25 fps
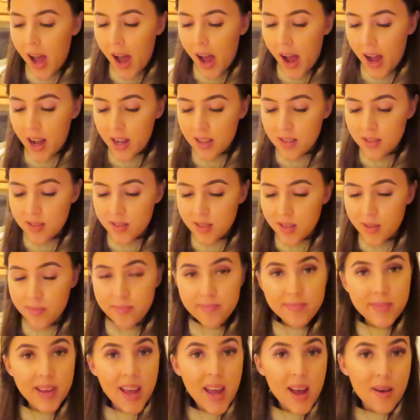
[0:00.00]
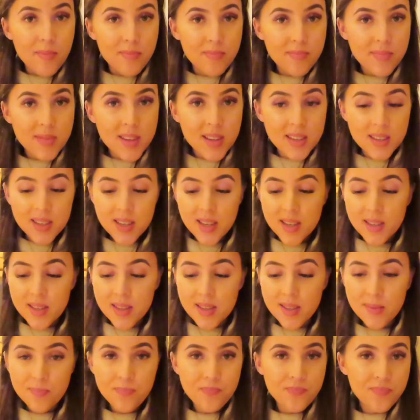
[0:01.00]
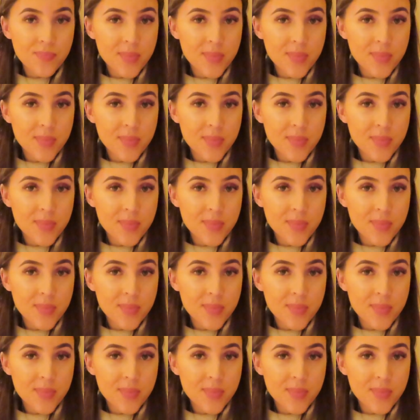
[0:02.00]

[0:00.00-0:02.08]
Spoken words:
And yeah, this is